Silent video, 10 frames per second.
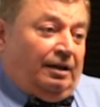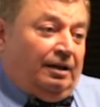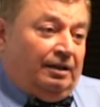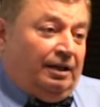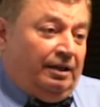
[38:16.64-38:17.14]

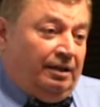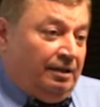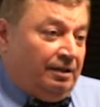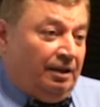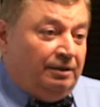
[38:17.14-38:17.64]
and I
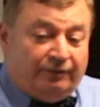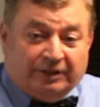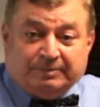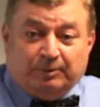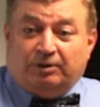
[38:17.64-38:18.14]
kind of
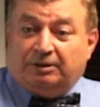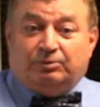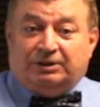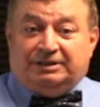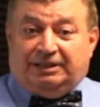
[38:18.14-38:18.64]

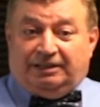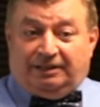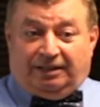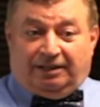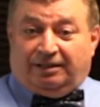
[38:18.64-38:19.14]
exploded with
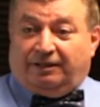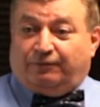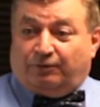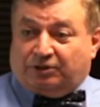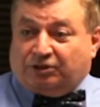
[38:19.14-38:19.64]
DNA. I have
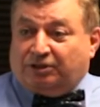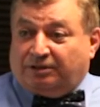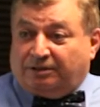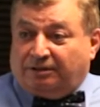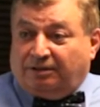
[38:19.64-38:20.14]
four
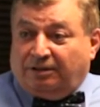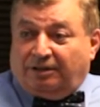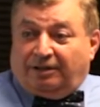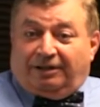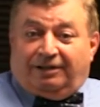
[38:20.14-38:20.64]
children
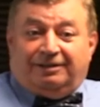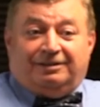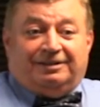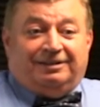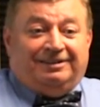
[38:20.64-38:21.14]

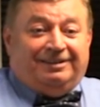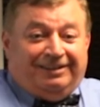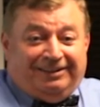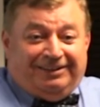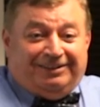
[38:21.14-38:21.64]
in the
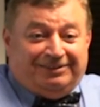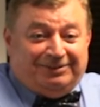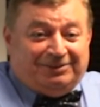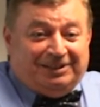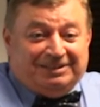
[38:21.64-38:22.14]

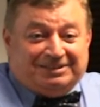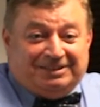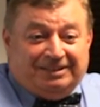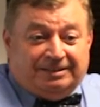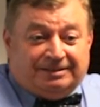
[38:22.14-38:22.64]
United
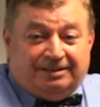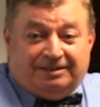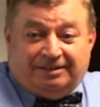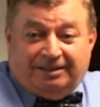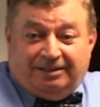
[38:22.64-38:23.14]
States,
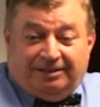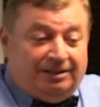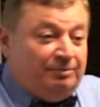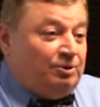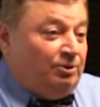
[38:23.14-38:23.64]
and
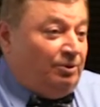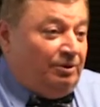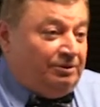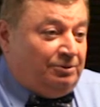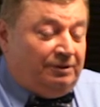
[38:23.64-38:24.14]
I'm too
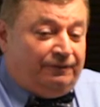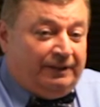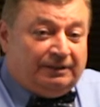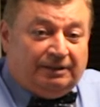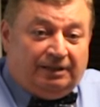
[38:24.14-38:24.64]
old to
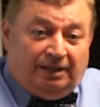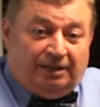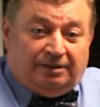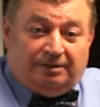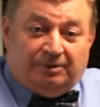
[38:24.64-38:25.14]
defect
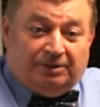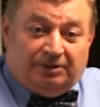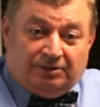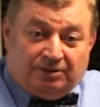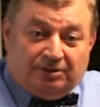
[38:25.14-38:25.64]
again. I mean,
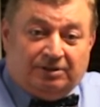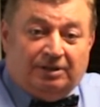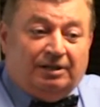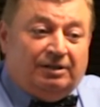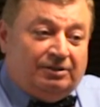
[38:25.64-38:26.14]
this
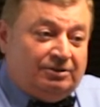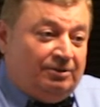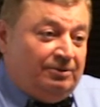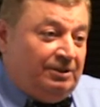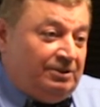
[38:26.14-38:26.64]

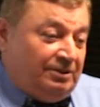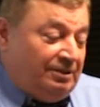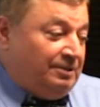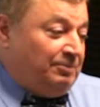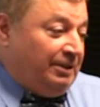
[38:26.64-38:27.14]

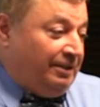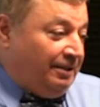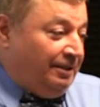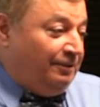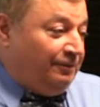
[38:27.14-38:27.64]
is my
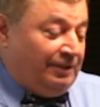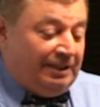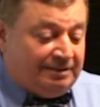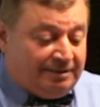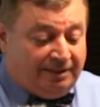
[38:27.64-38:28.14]
kind of
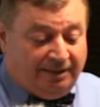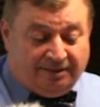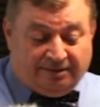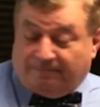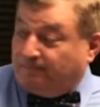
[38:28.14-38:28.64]
last
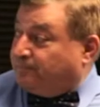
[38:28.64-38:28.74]
stand.